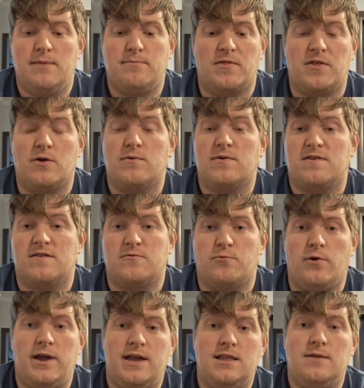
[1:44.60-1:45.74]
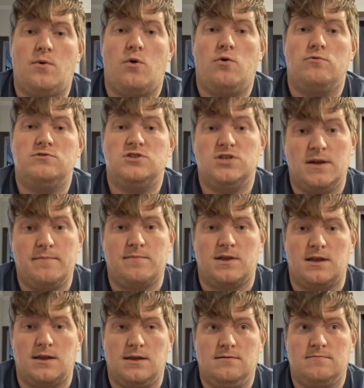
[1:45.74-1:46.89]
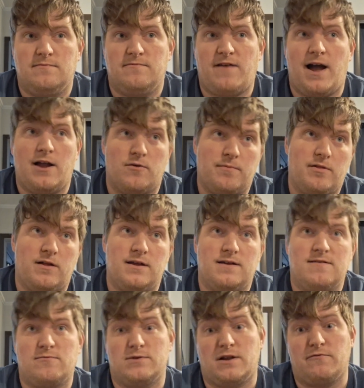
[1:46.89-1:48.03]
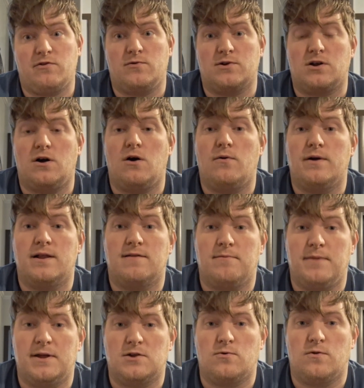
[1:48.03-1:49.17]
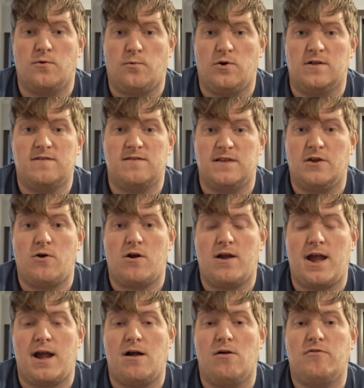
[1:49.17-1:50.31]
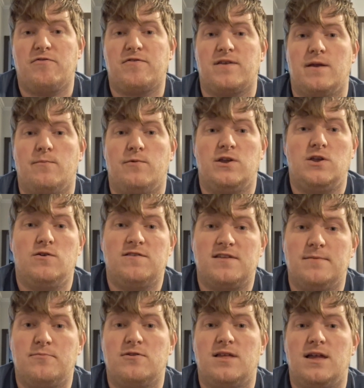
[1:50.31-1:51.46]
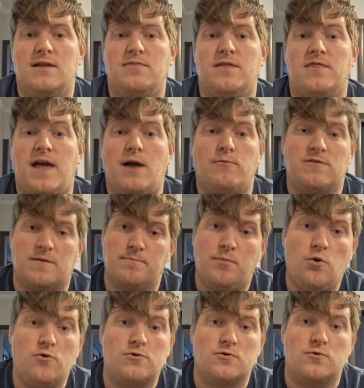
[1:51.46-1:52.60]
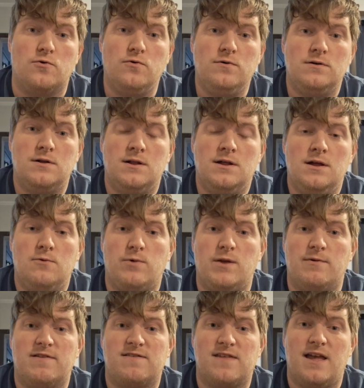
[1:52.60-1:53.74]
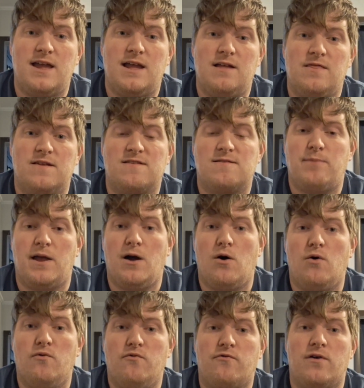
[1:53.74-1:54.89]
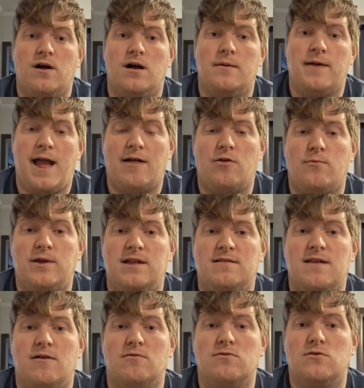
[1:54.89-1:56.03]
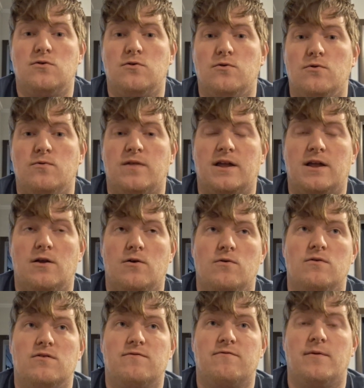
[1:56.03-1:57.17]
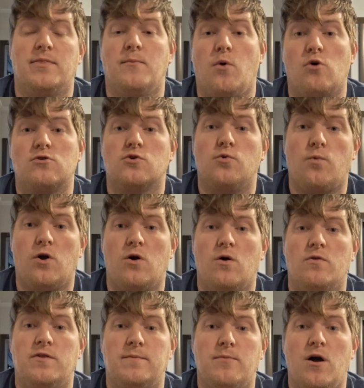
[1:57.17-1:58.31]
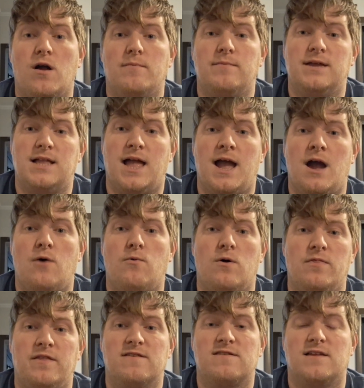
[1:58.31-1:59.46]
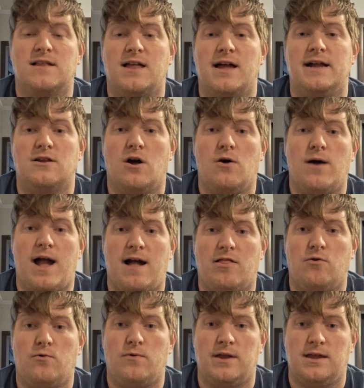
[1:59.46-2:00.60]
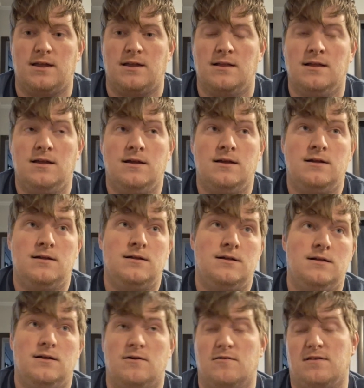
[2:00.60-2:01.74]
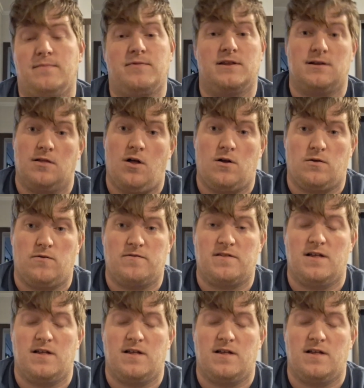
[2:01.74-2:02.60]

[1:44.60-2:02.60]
But there was this random old chimney, fireplace, whatever you want to call it, in the middle of the woods near our house, and we used to pretend that that was a portal. We would say the spell from Halloween Town 2 that goes, "From the mortal world, depart me now, on this the night, all Halloween," or something along those